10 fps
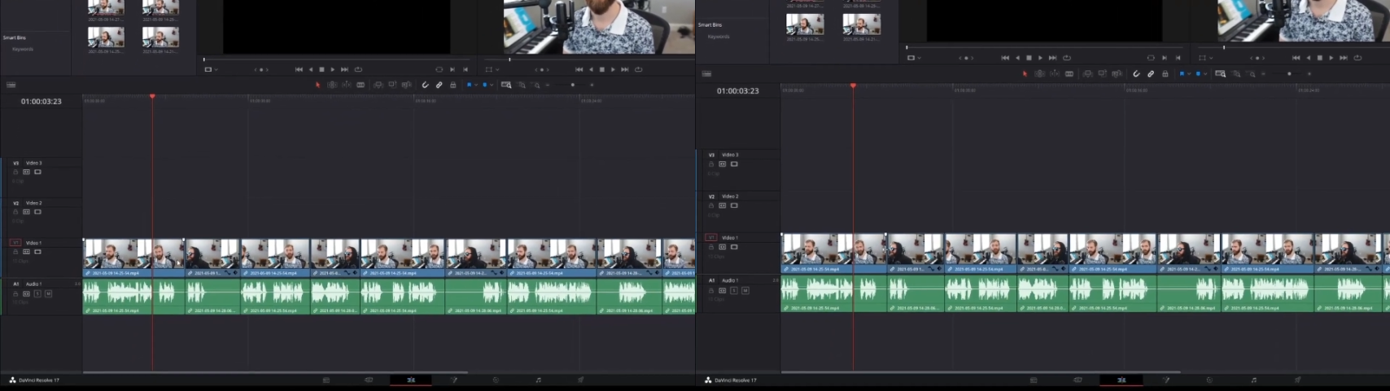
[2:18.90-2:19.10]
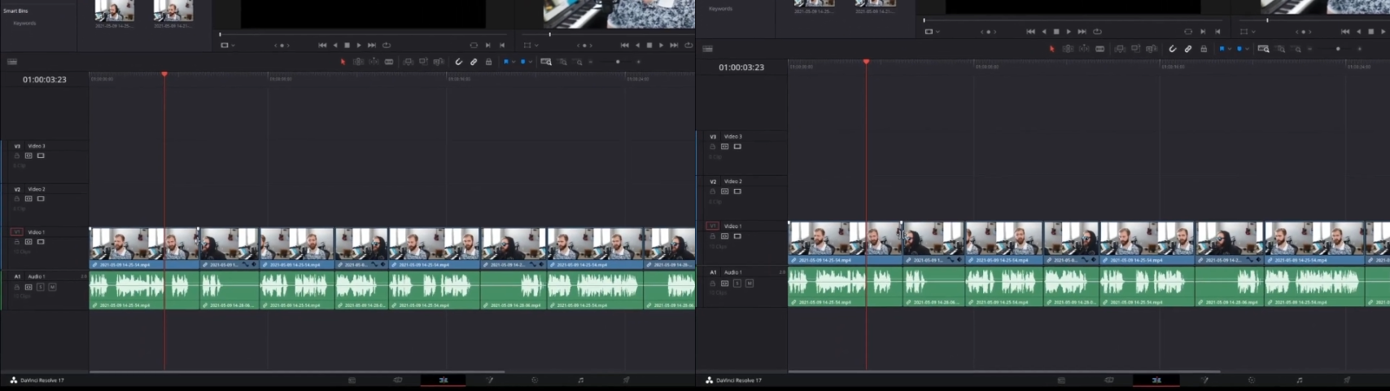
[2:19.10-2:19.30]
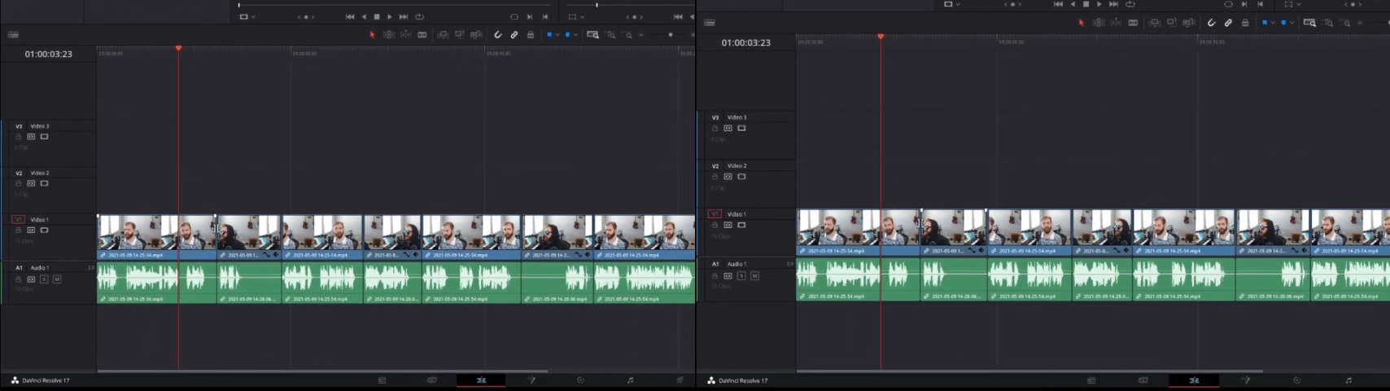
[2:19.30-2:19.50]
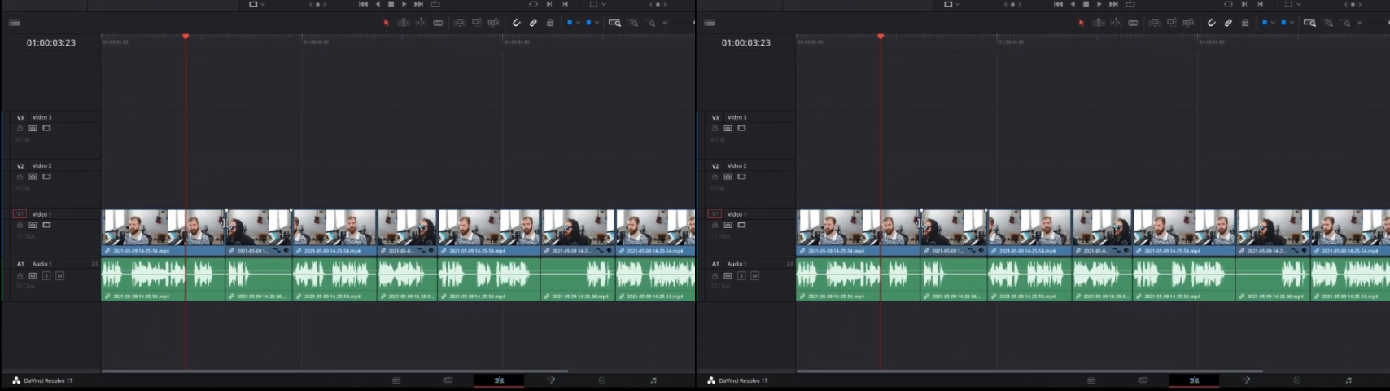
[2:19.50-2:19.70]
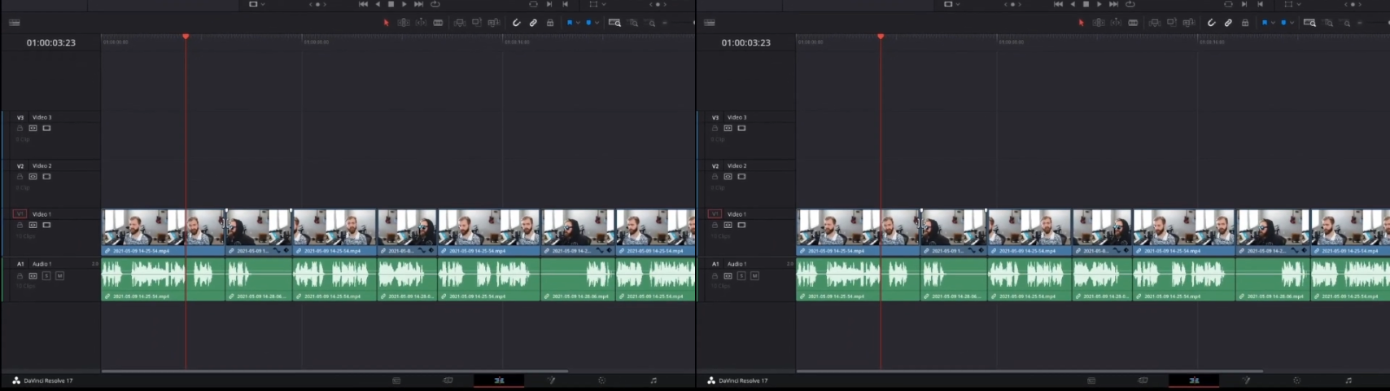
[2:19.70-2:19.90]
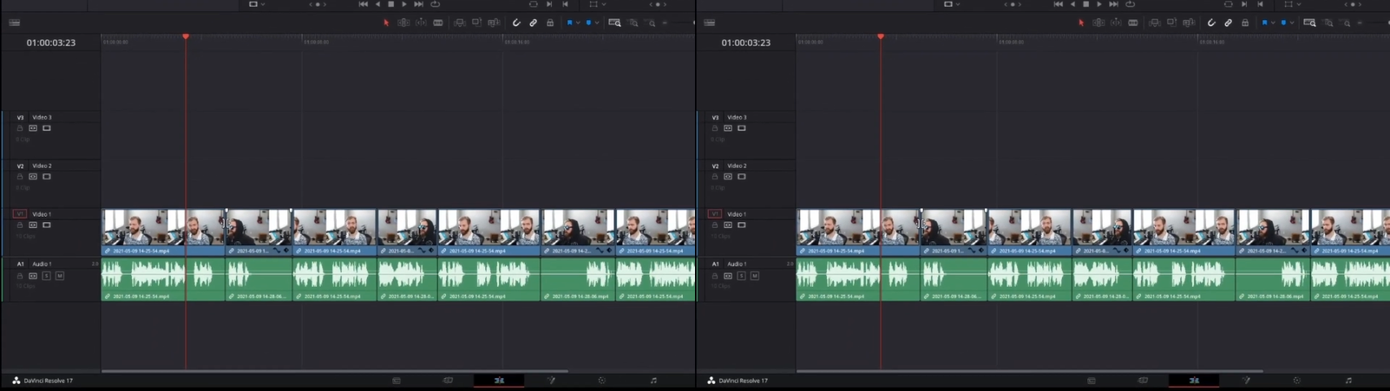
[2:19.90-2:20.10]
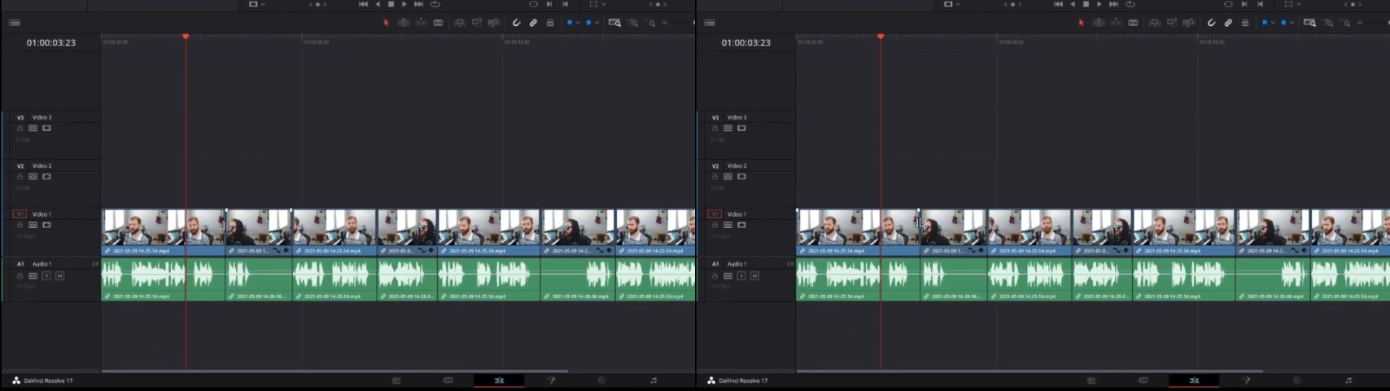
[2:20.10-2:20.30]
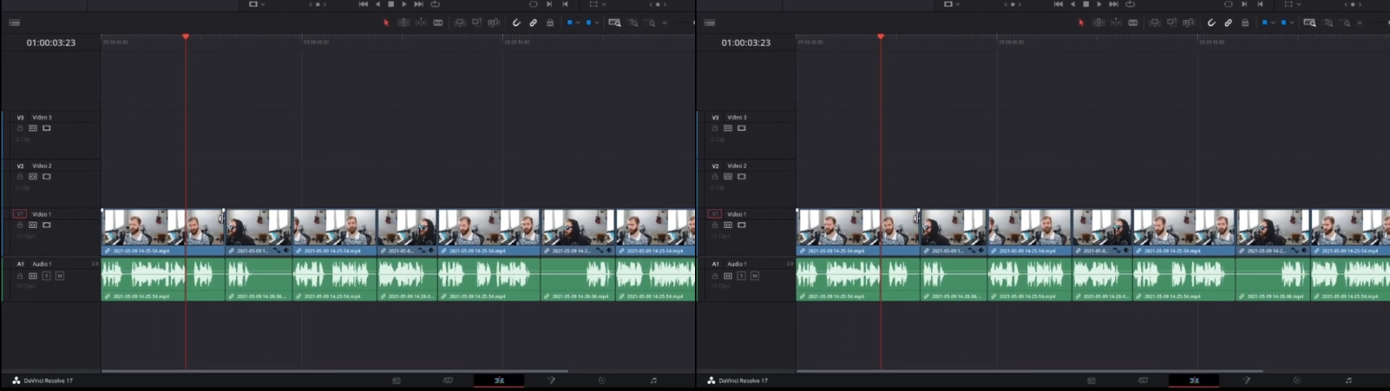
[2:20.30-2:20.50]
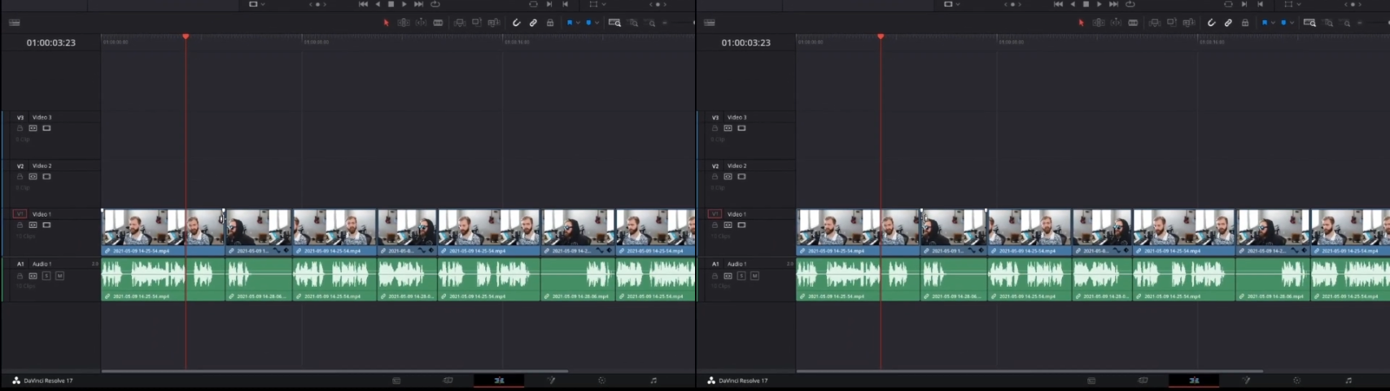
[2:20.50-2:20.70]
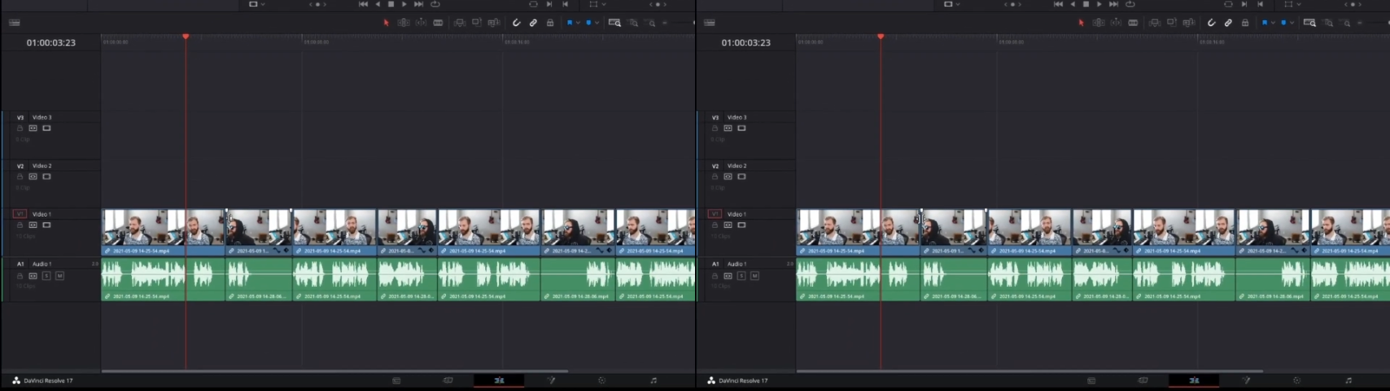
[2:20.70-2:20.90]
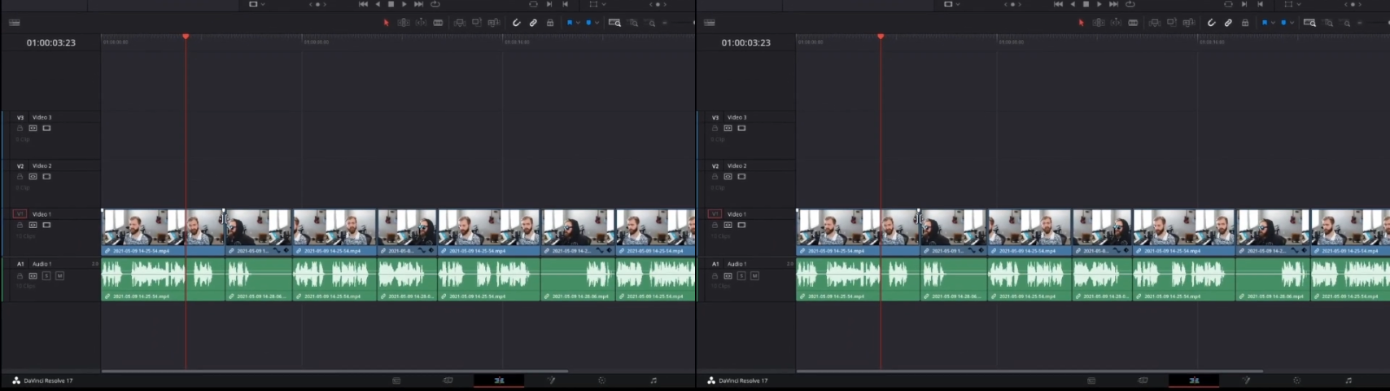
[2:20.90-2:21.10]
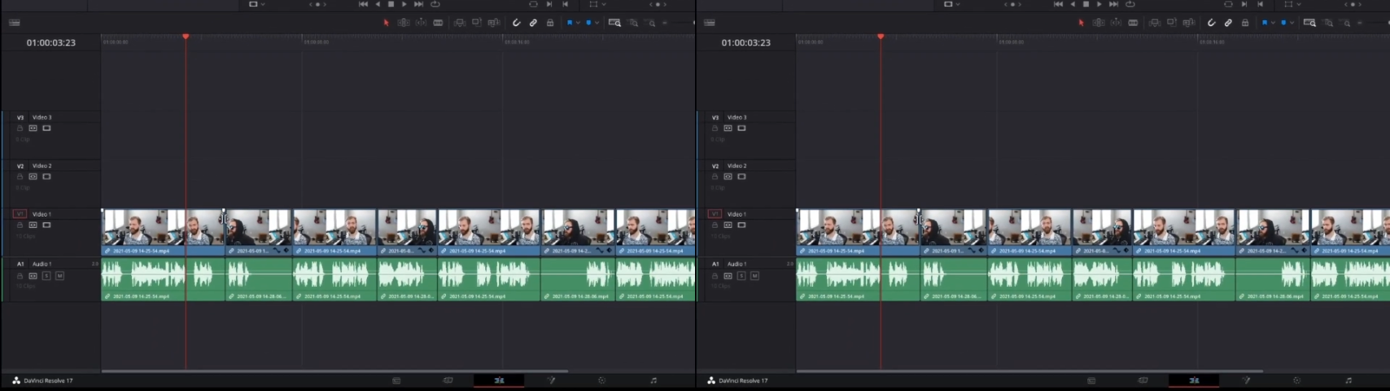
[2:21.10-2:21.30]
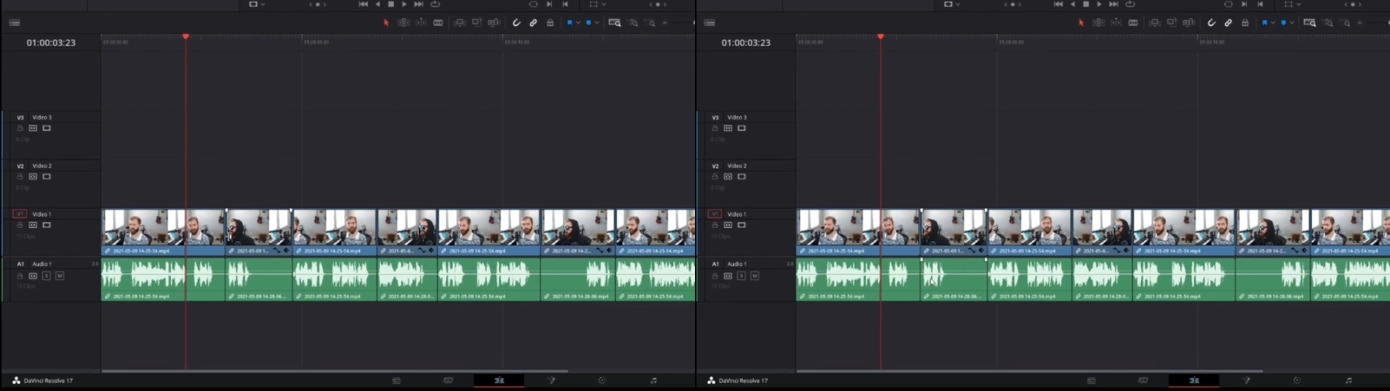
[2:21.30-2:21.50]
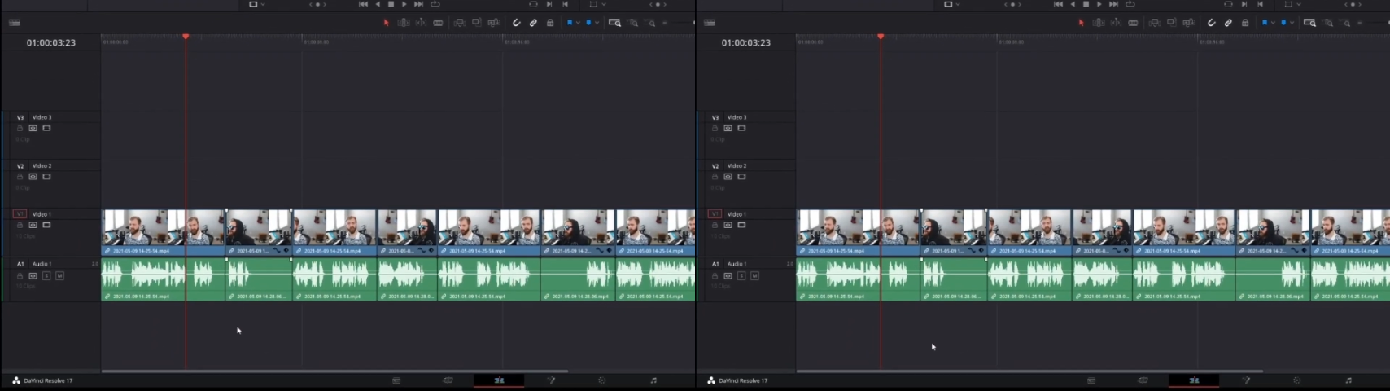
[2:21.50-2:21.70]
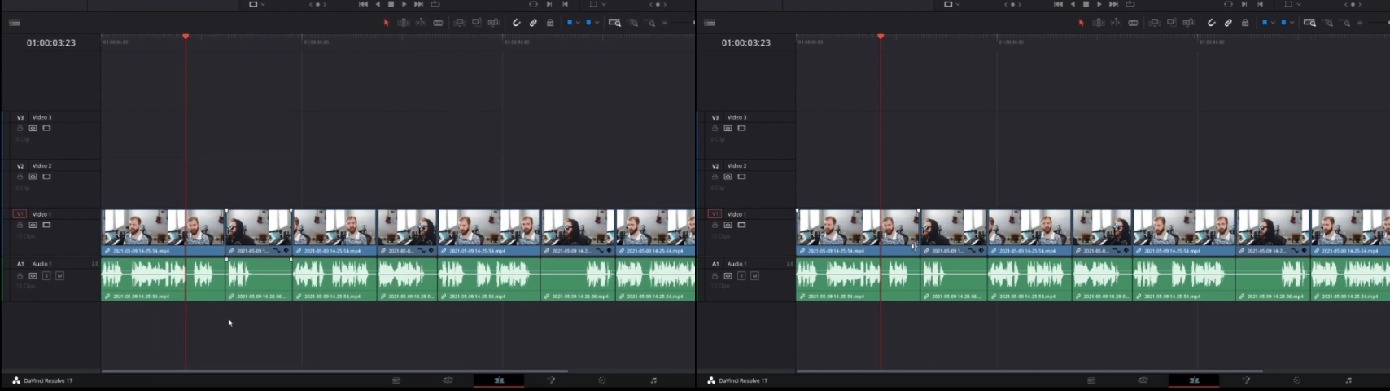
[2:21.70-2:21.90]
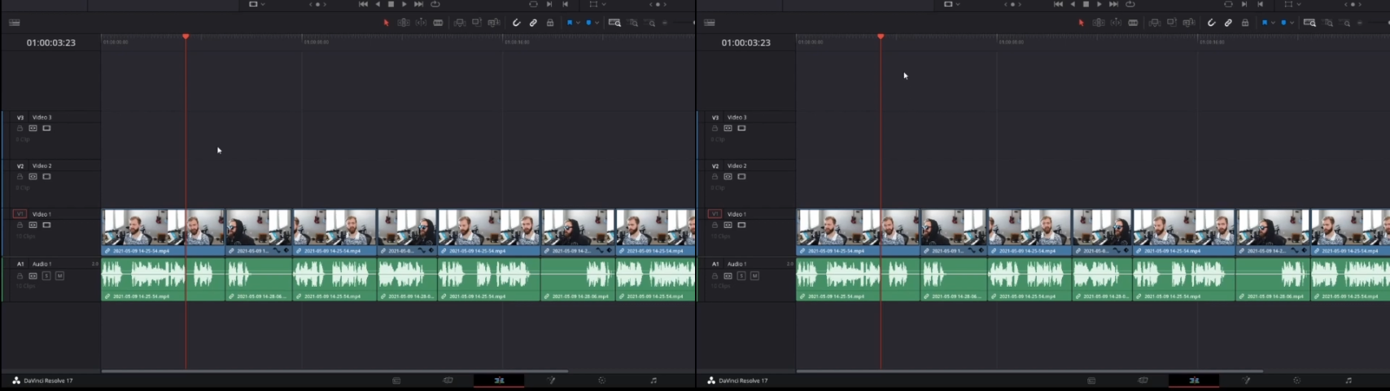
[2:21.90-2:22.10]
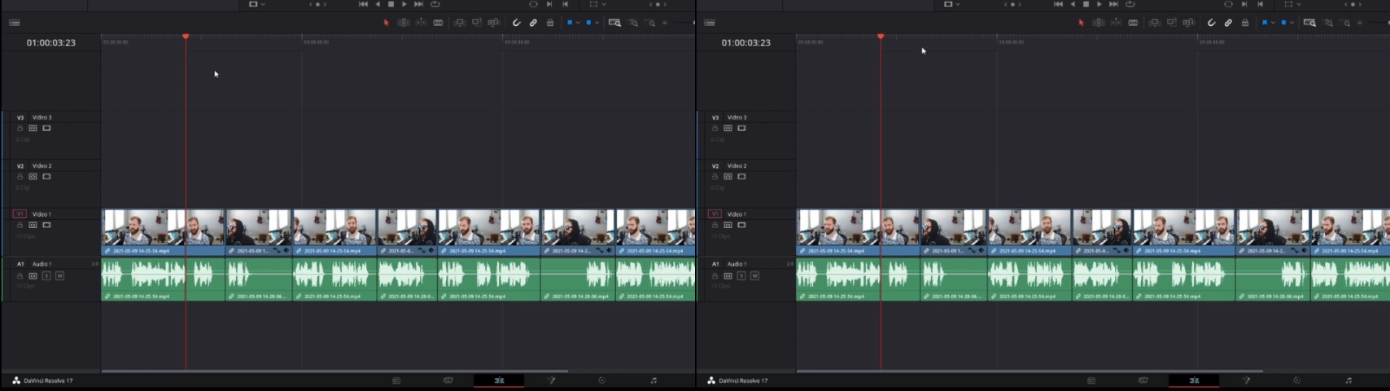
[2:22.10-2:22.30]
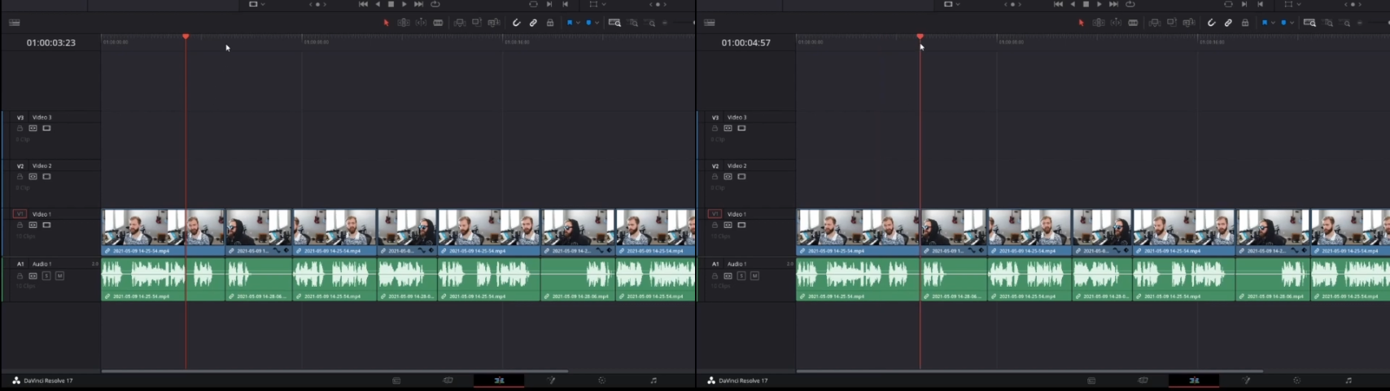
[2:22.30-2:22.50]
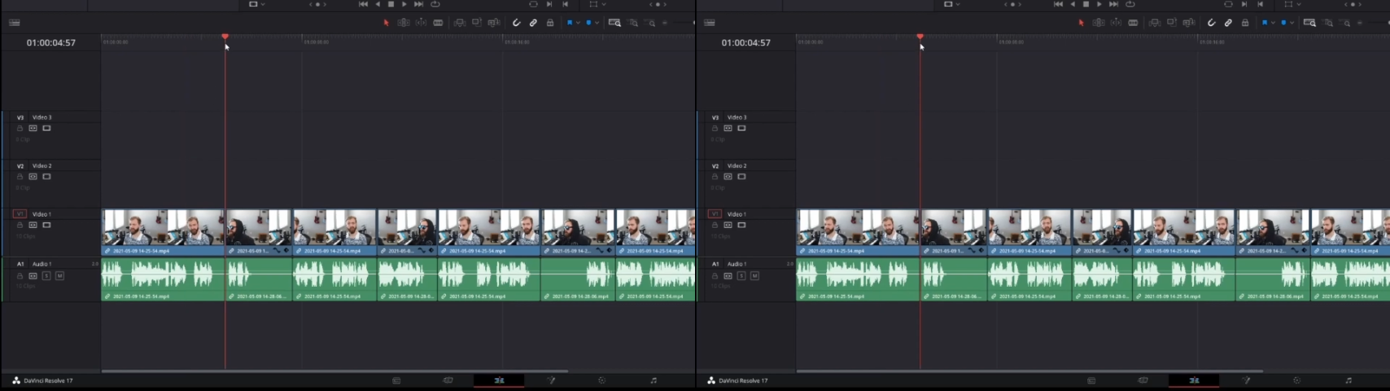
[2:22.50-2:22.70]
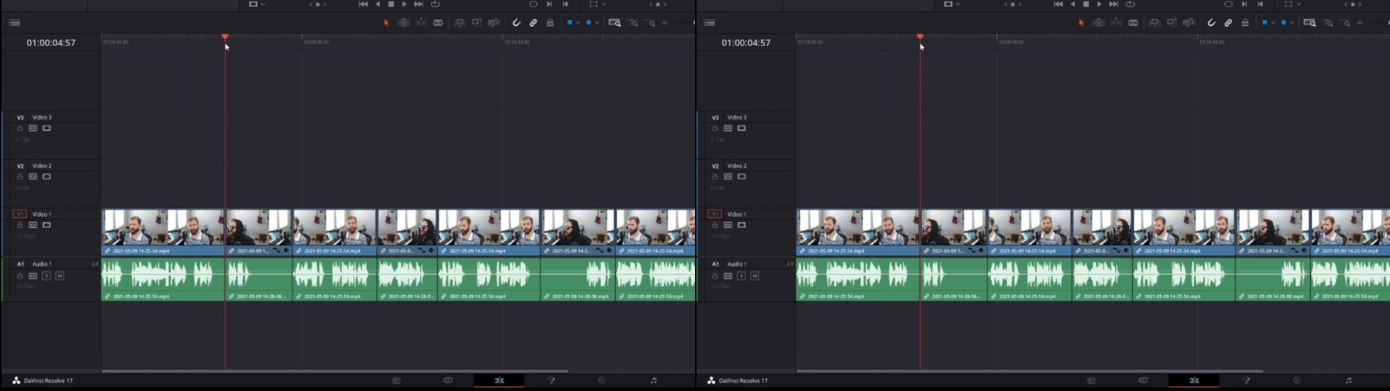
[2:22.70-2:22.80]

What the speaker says: [unreadable: no face in view]